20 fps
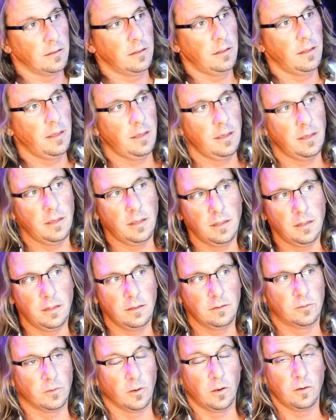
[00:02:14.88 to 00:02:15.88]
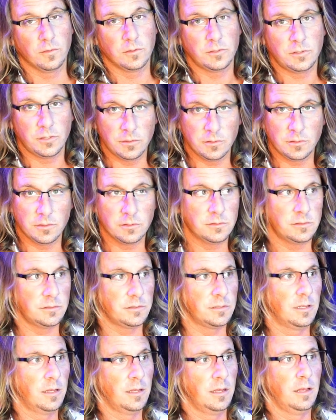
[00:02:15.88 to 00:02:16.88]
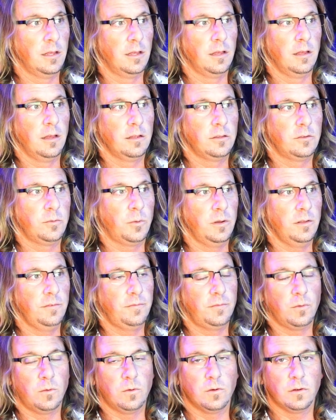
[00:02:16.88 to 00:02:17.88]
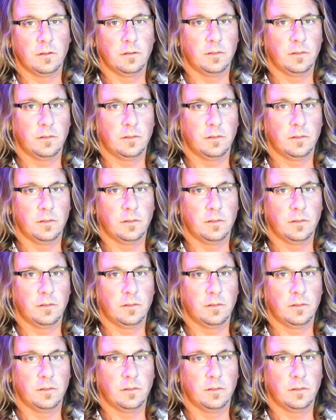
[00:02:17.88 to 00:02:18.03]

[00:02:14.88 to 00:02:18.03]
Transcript: and Grover tuners. 24